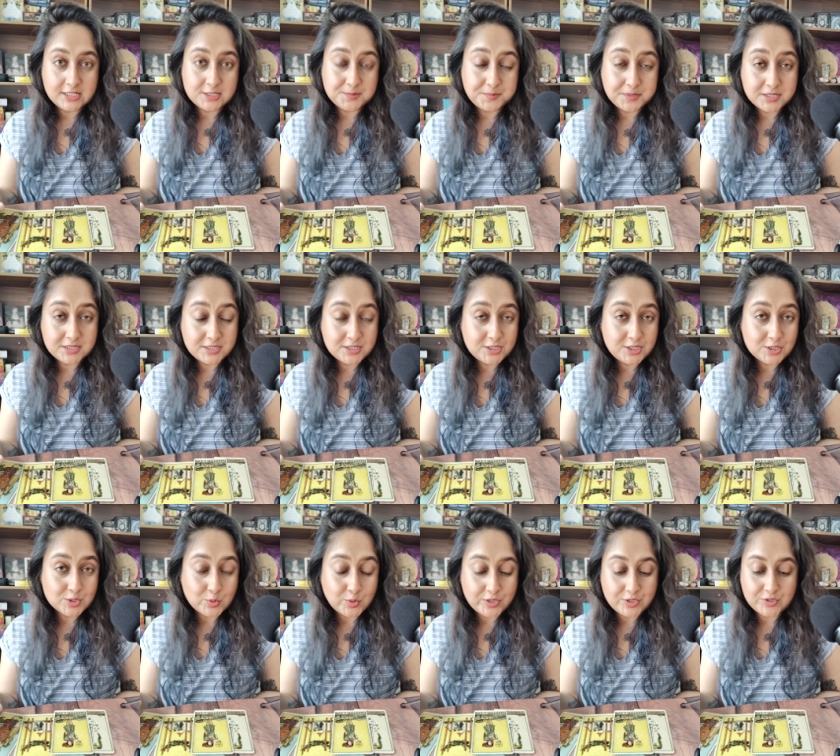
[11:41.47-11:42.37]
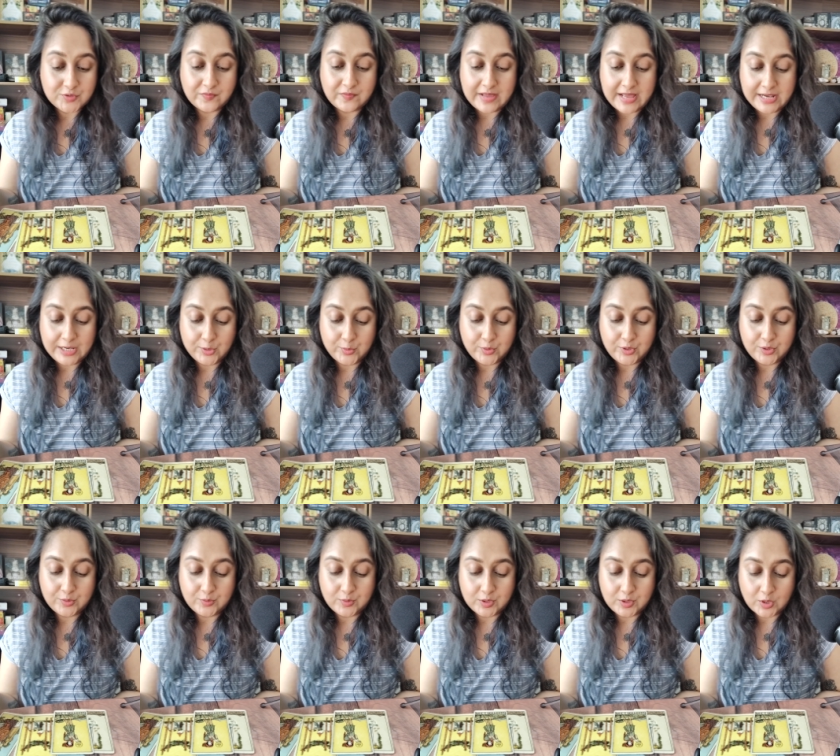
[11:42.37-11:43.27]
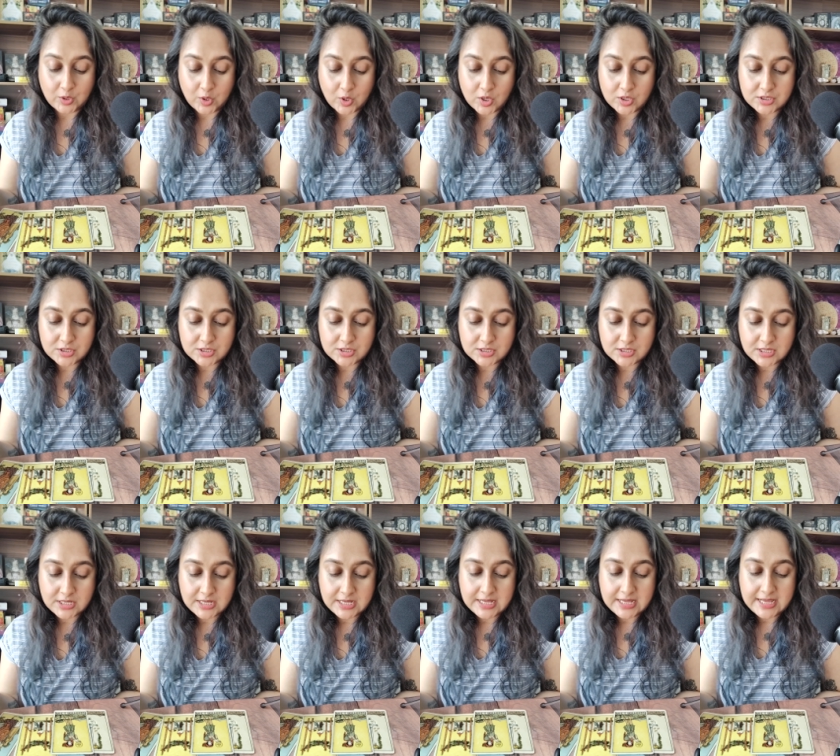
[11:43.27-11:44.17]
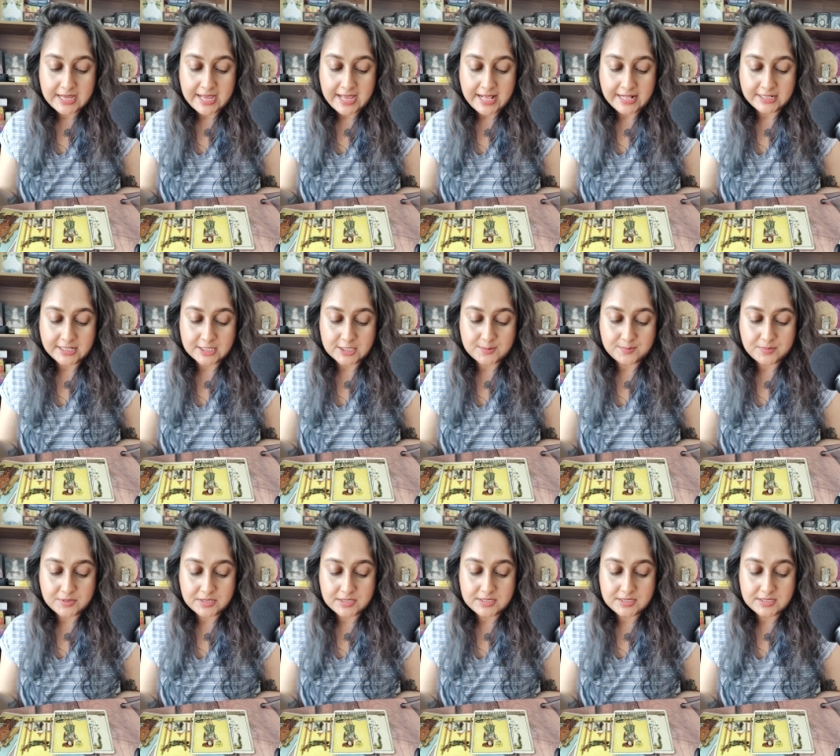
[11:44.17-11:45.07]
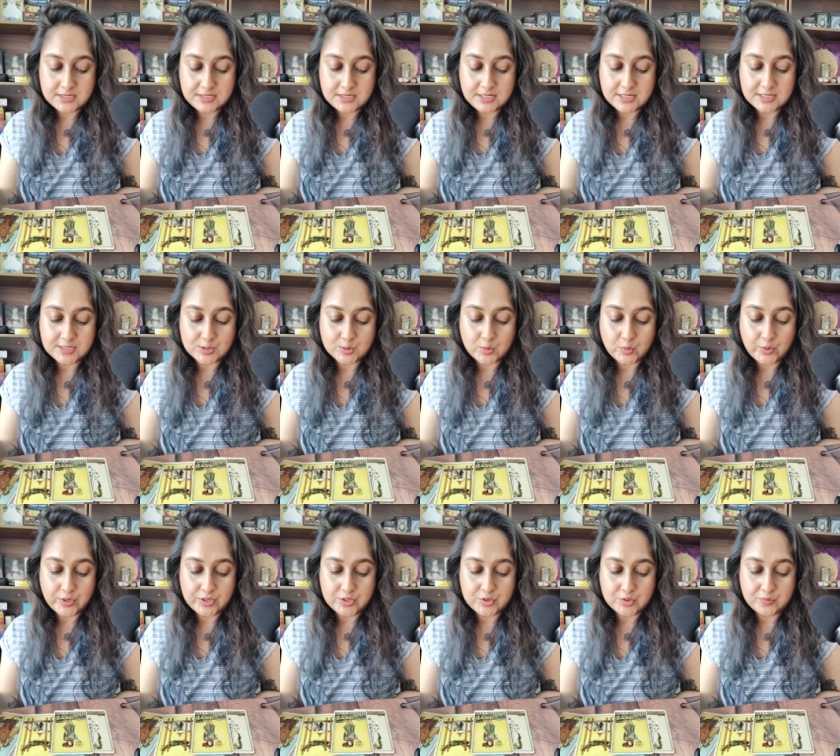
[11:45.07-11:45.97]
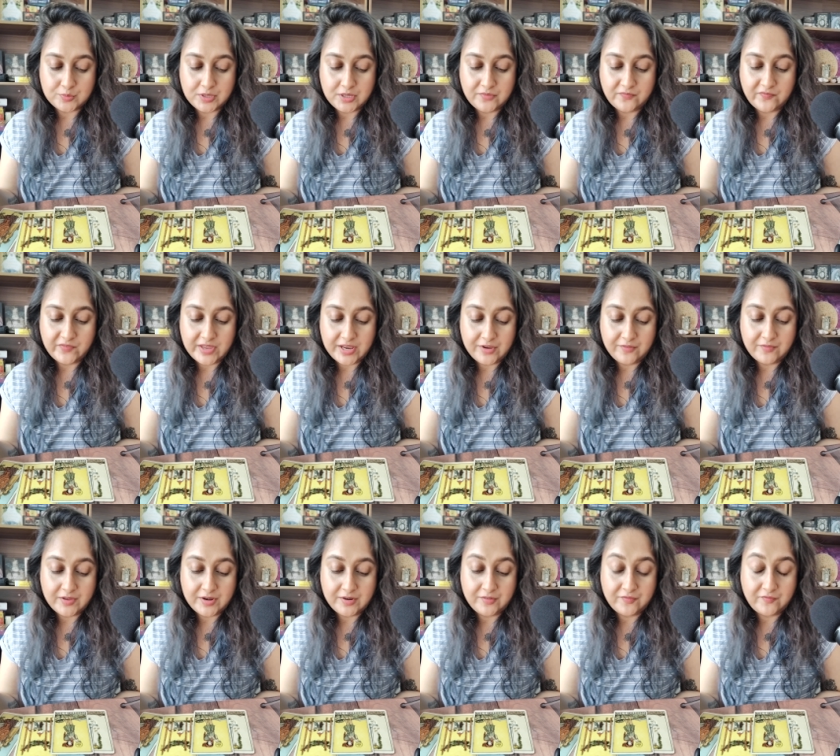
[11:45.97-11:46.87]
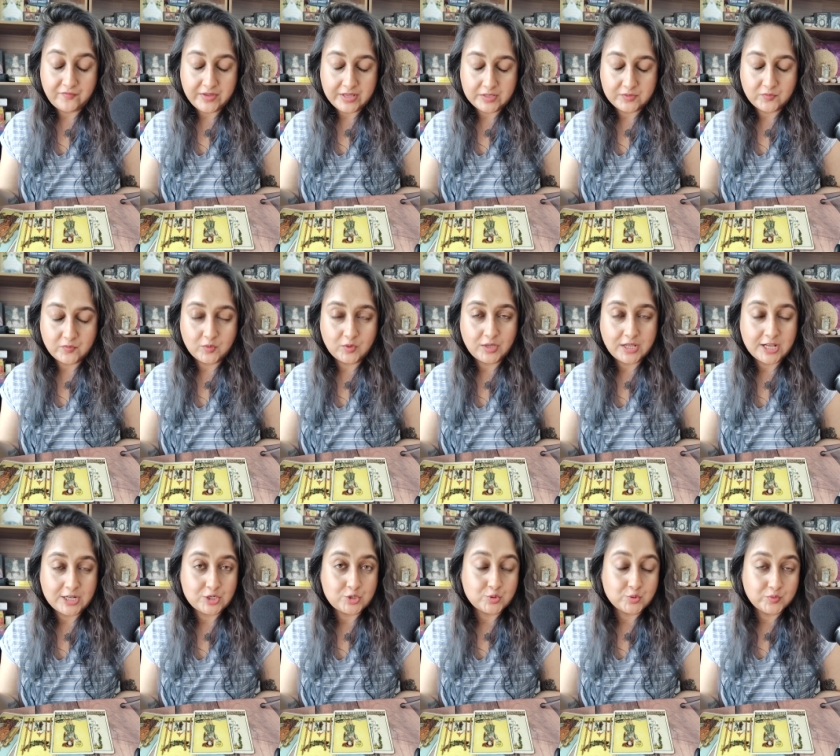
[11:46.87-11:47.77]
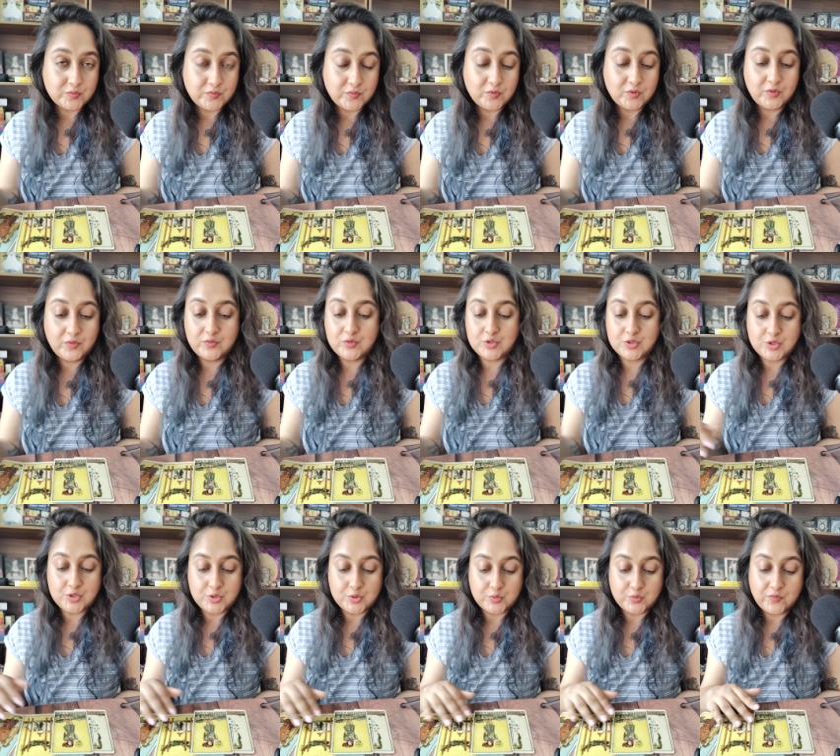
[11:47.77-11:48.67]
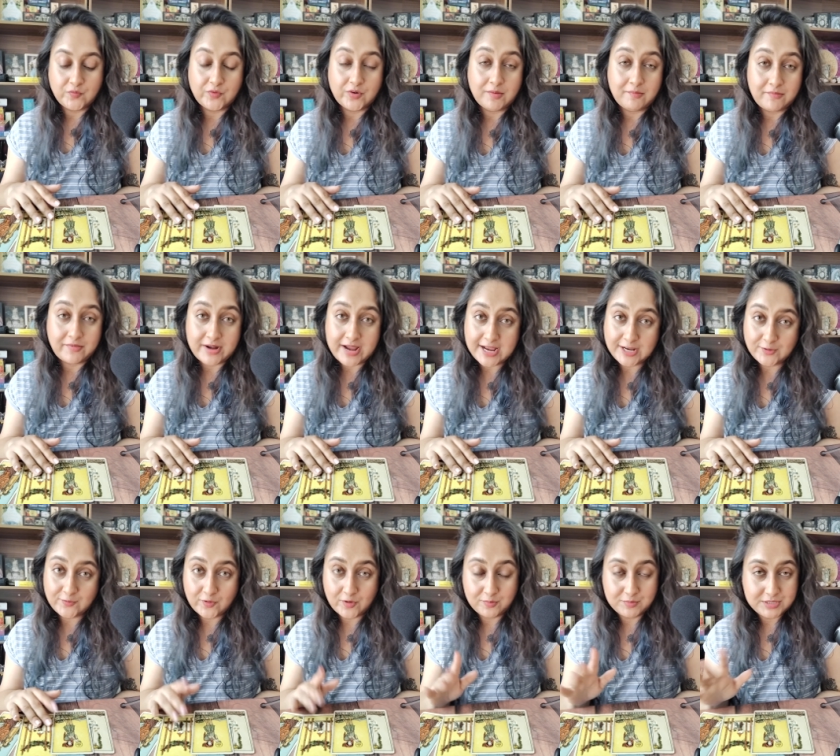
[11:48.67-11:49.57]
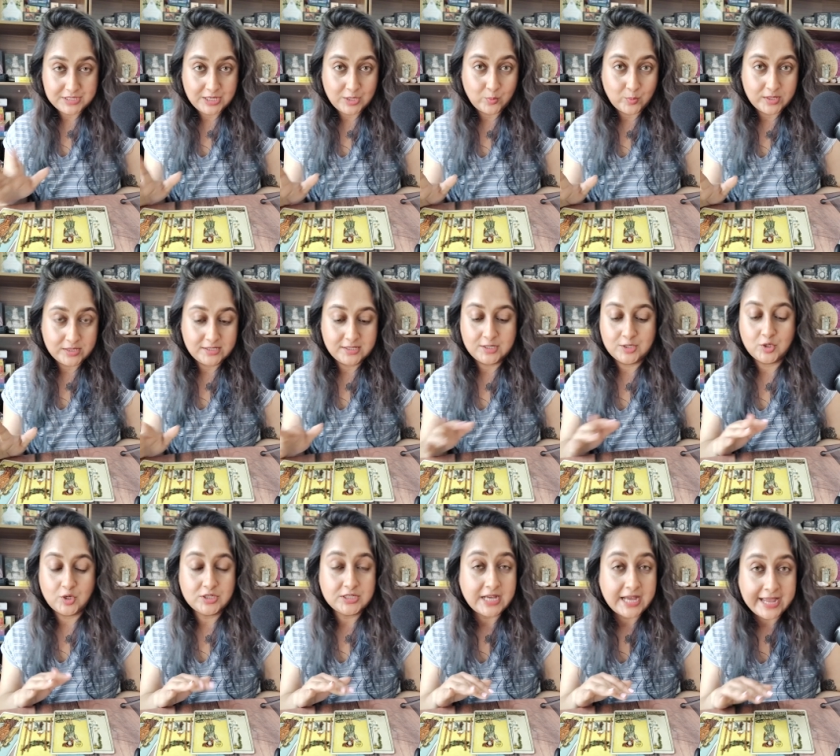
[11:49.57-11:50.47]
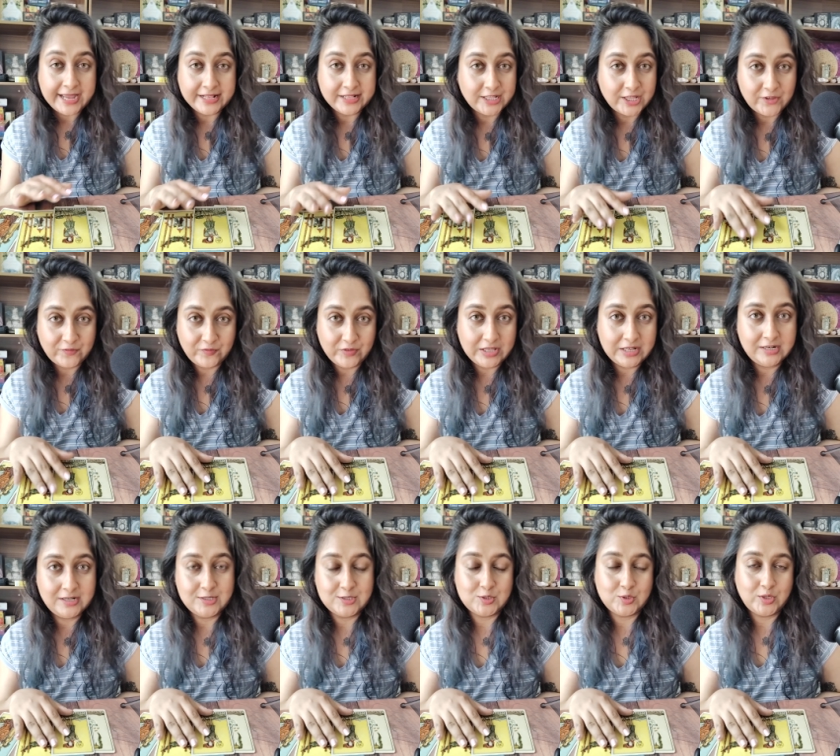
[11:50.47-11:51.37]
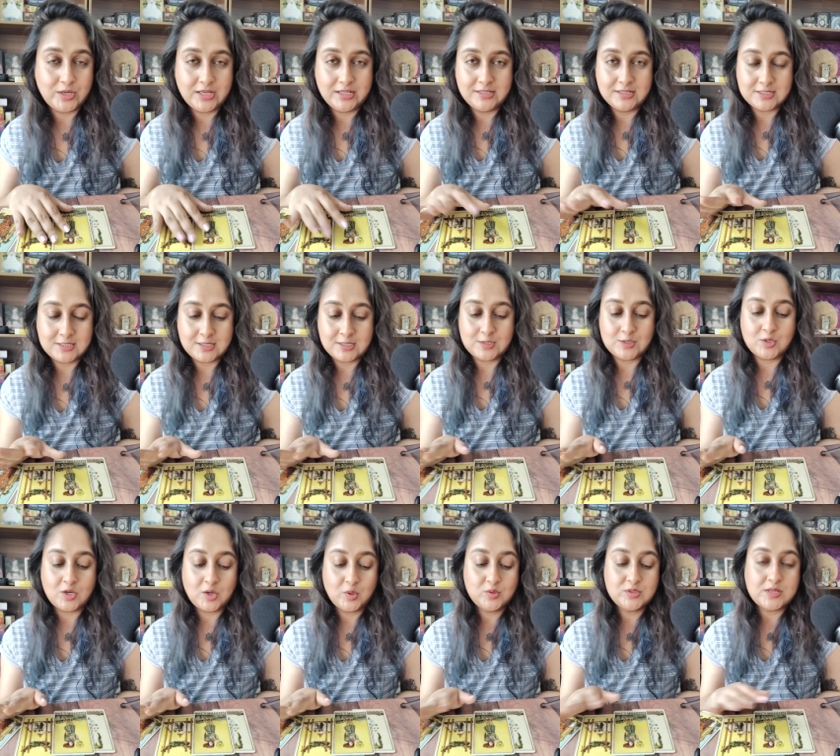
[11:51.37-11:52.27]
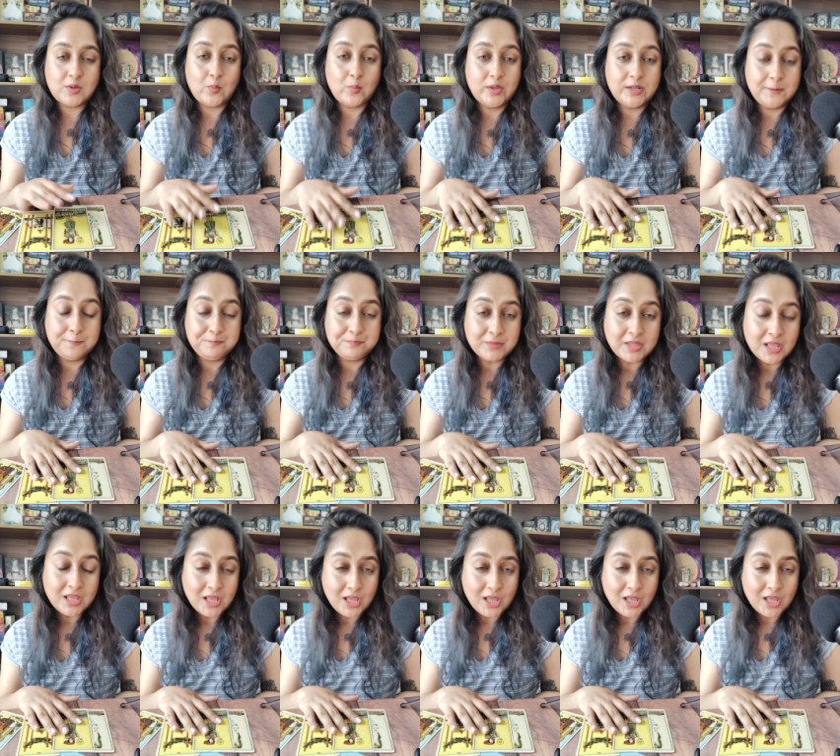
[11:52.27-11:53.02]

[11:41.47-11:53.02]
This person is going to value you a lot, and this person is going to be very, very faithful and truthful to you from right from day one. They'll not hide their feelings, okay? This is not someone